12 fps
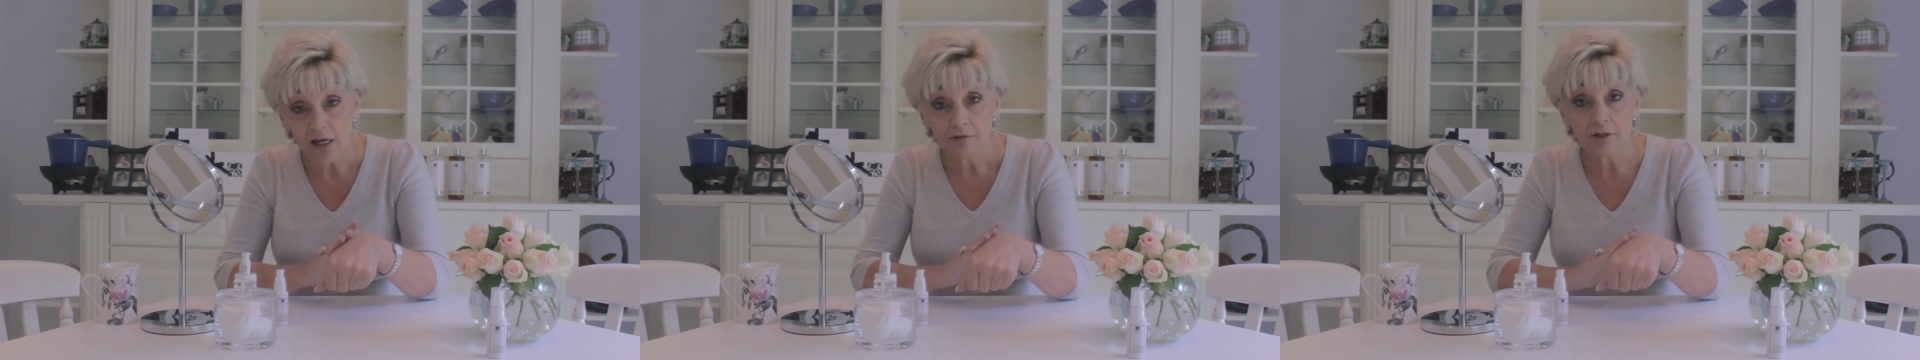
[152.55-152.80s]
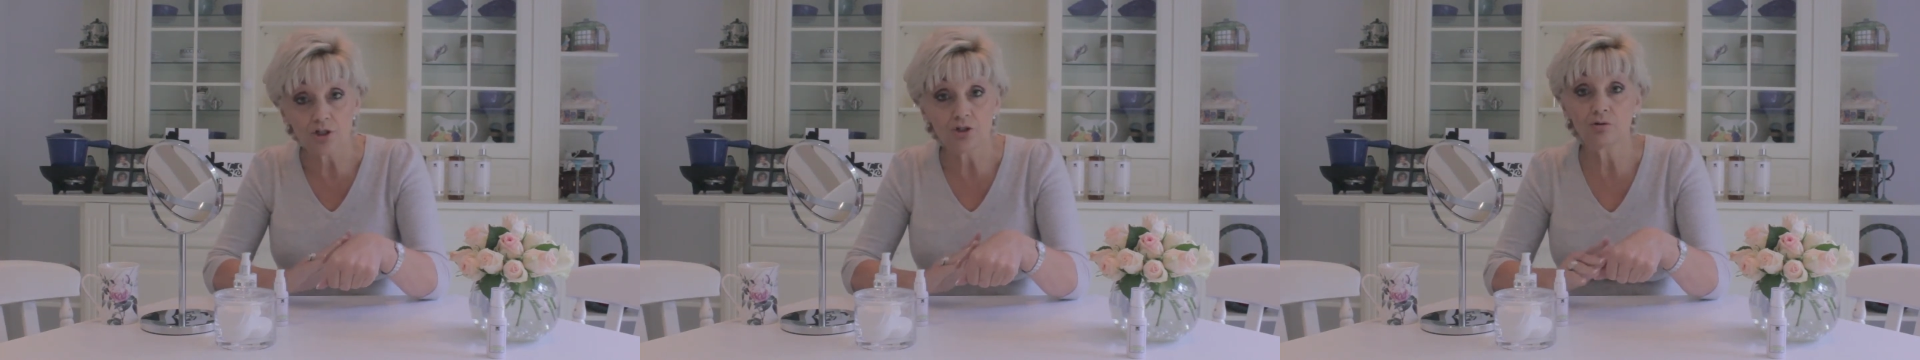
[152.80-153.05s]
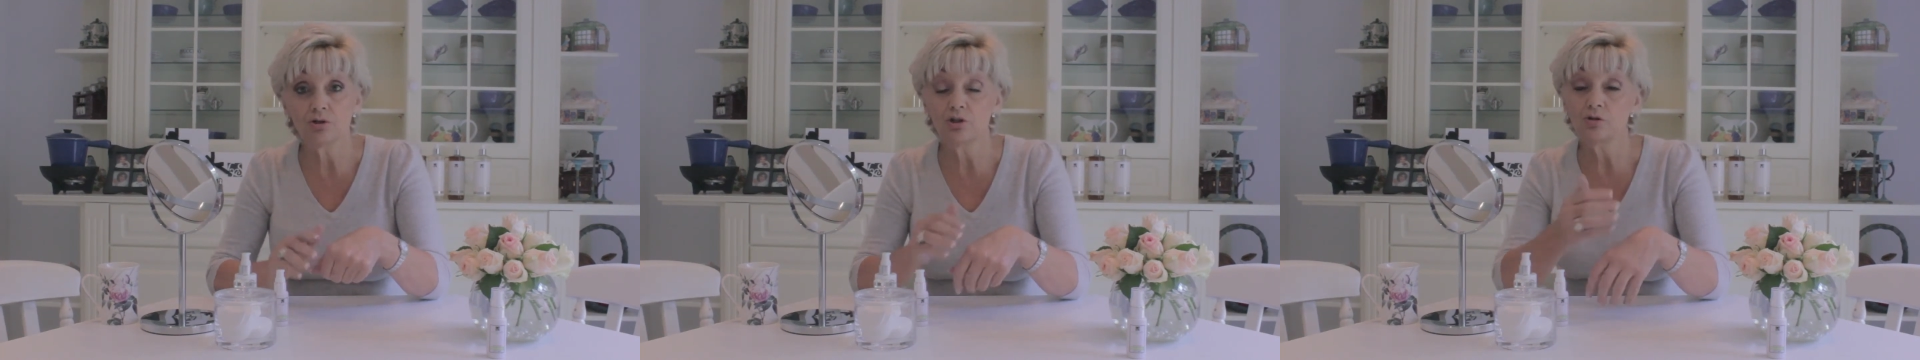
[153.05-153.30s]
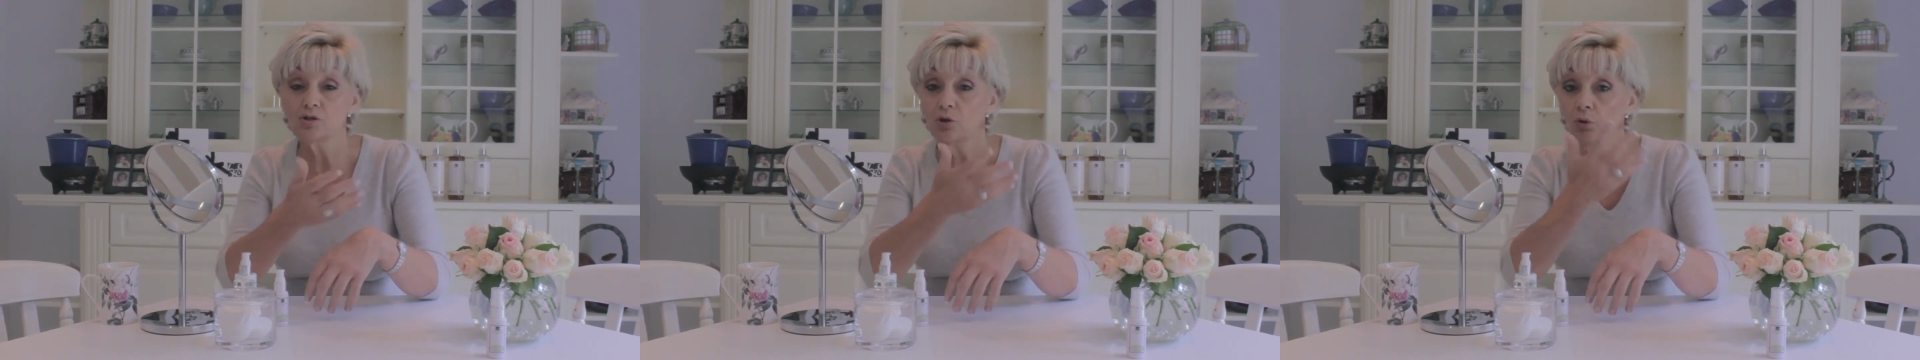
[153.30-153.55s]
that you can
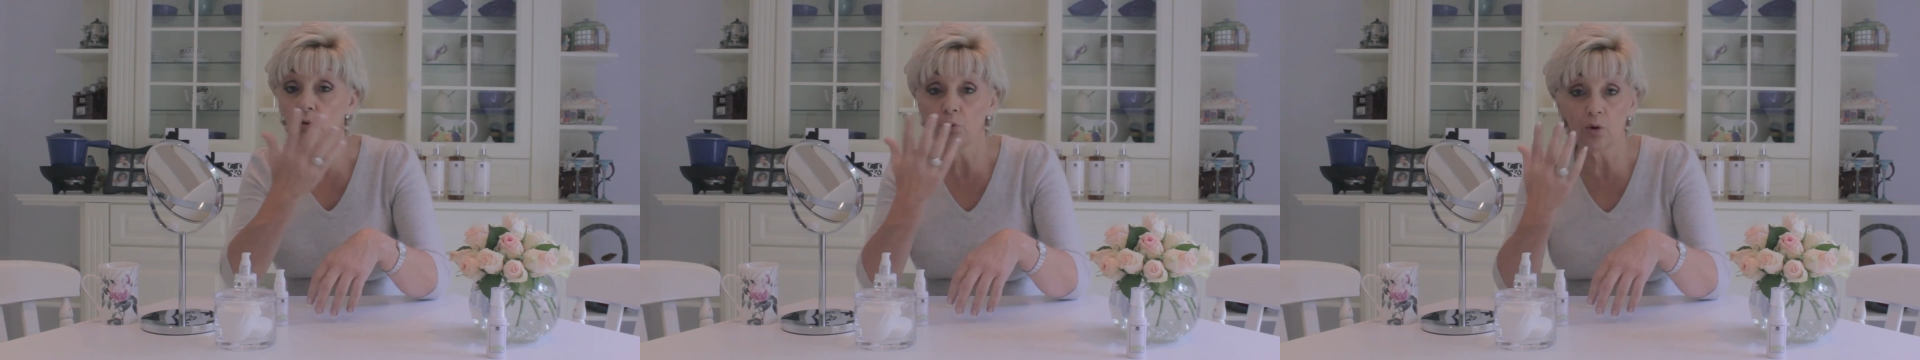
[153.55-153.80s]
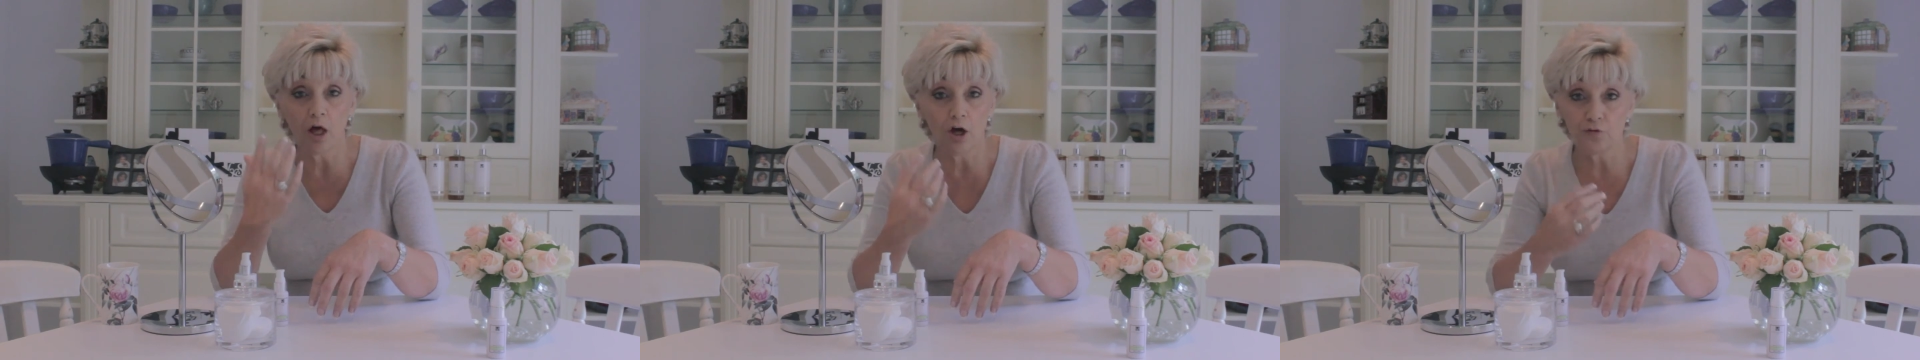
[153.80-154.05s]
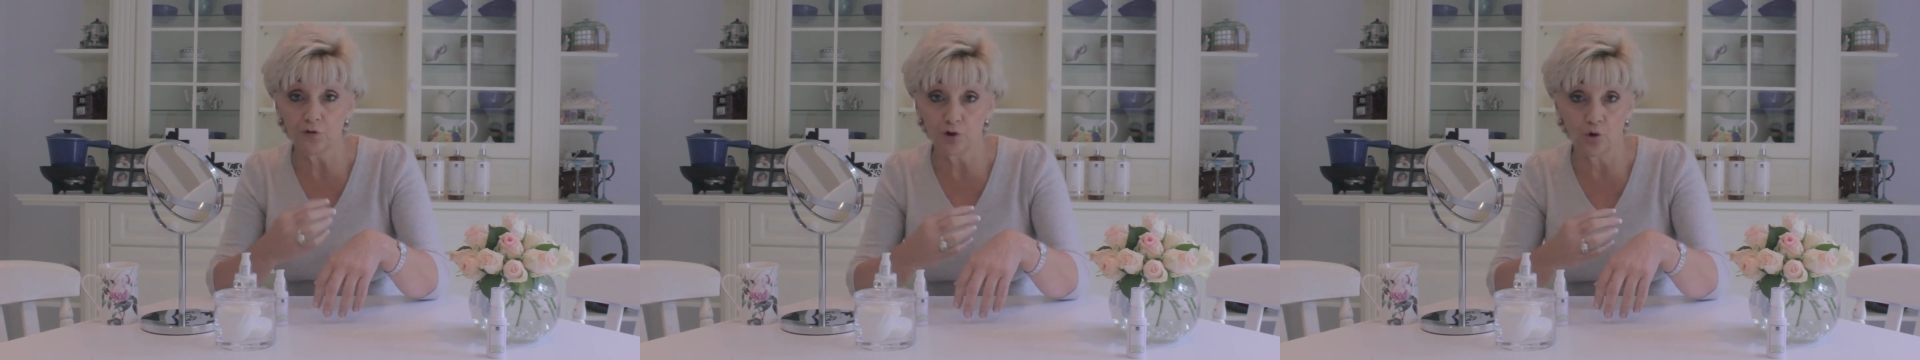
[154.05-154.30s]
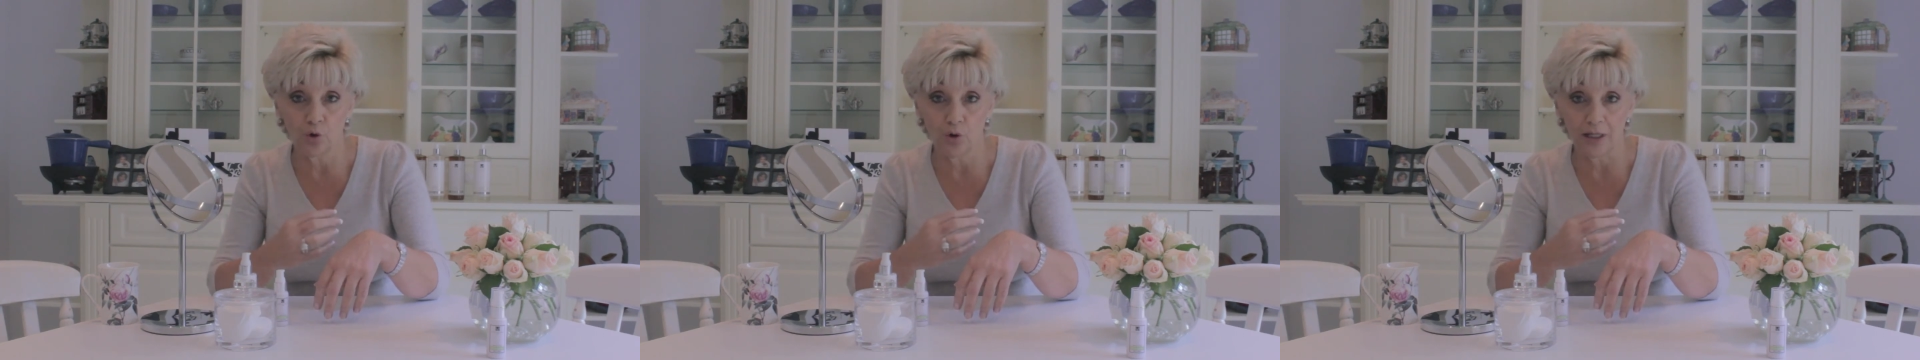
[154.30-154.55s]
use all over
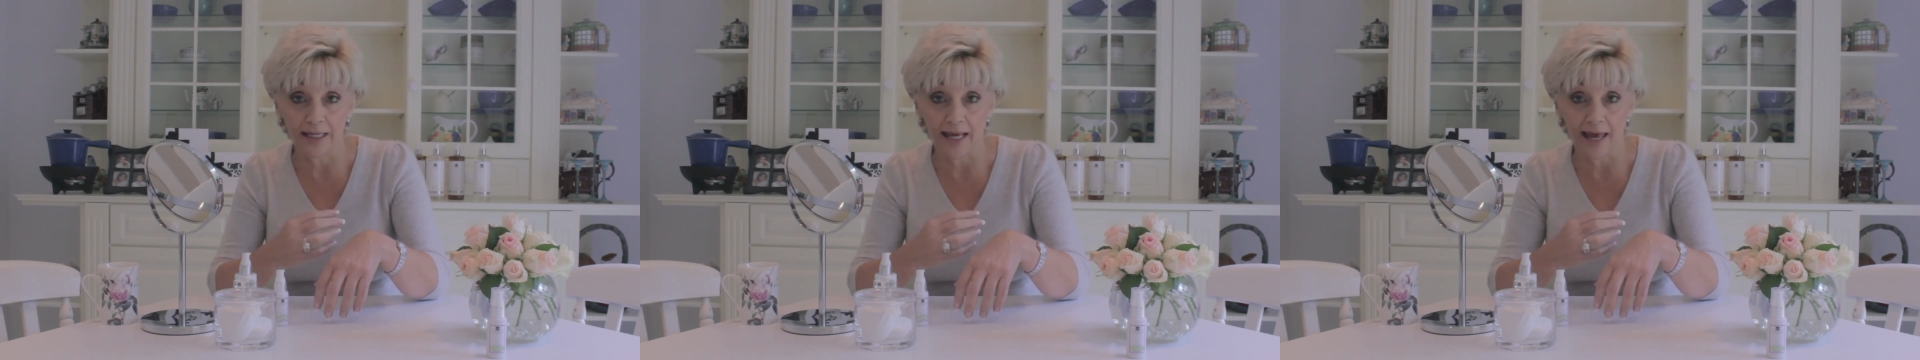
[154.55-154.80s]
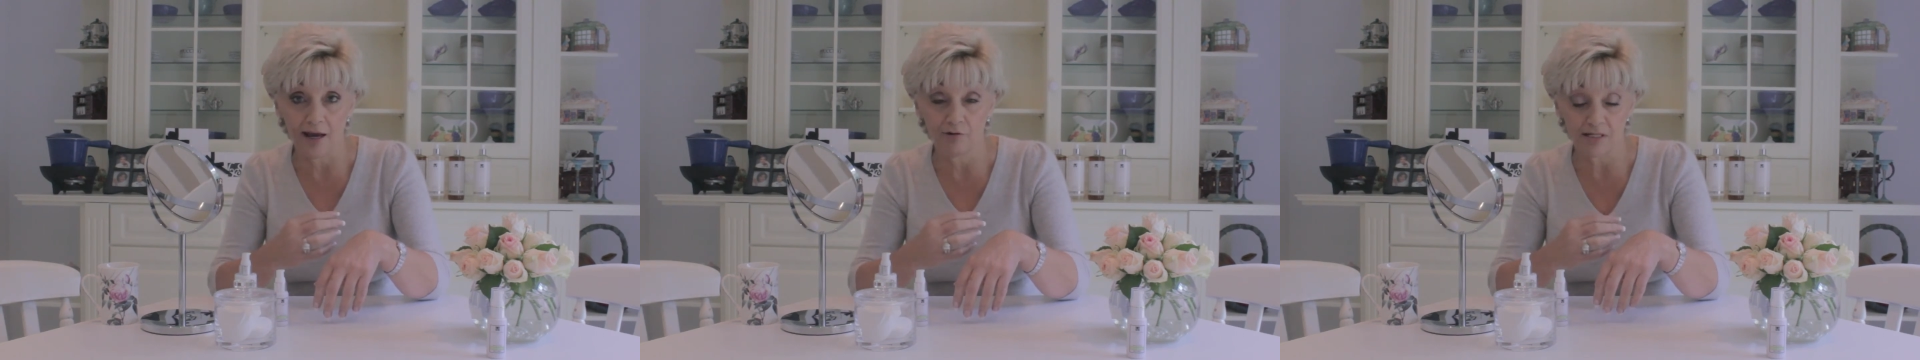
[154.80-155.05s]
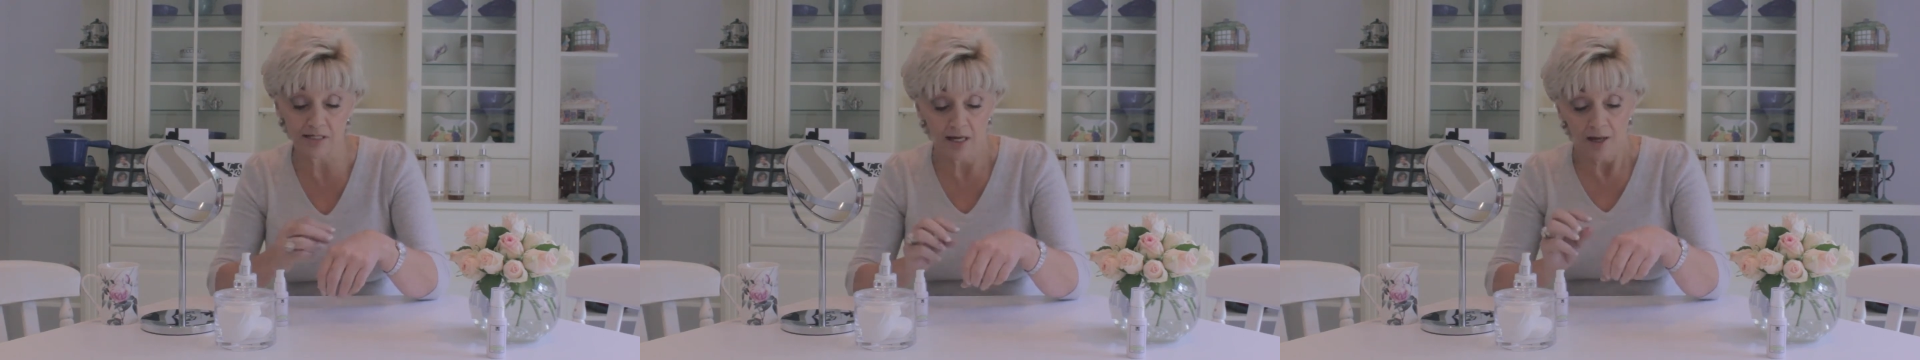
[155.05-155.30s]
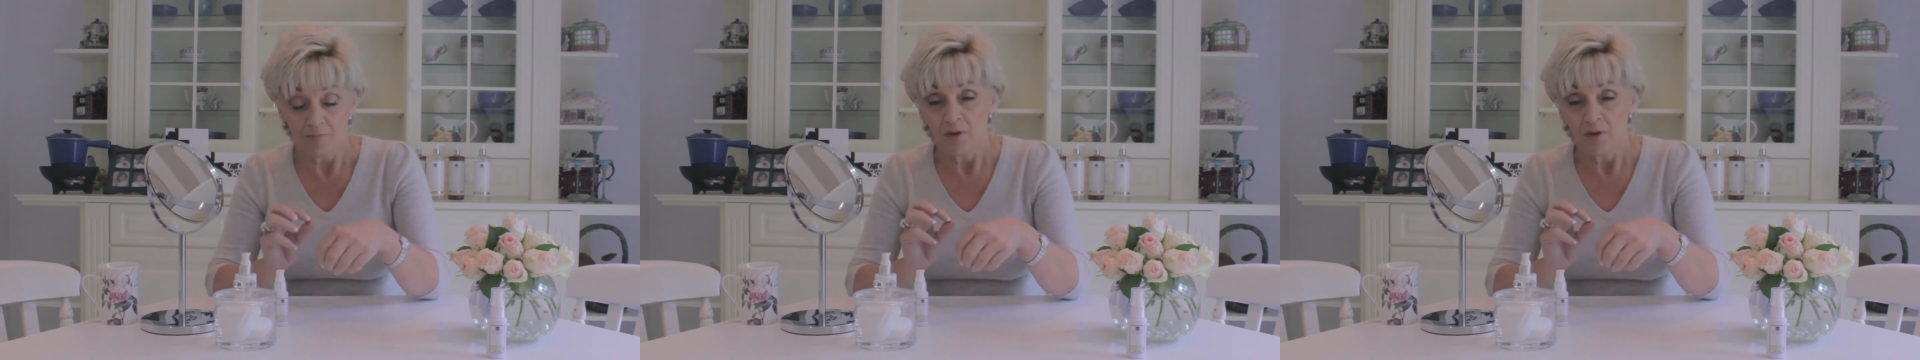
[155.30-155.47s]
your oily areas.